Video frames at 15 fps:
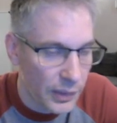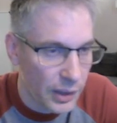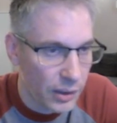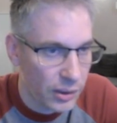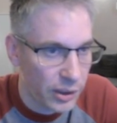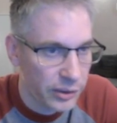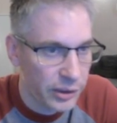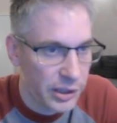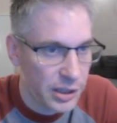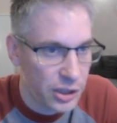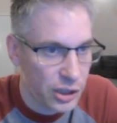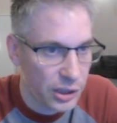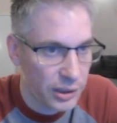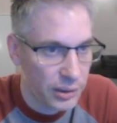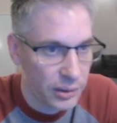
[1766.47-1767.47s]

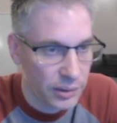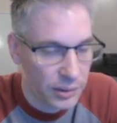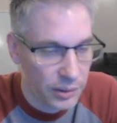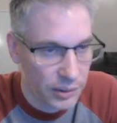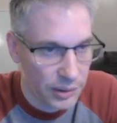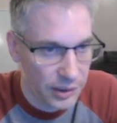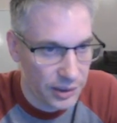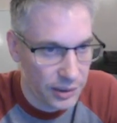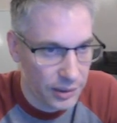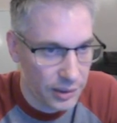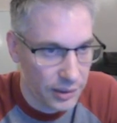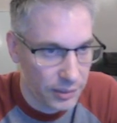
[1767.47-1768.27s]
unleashing the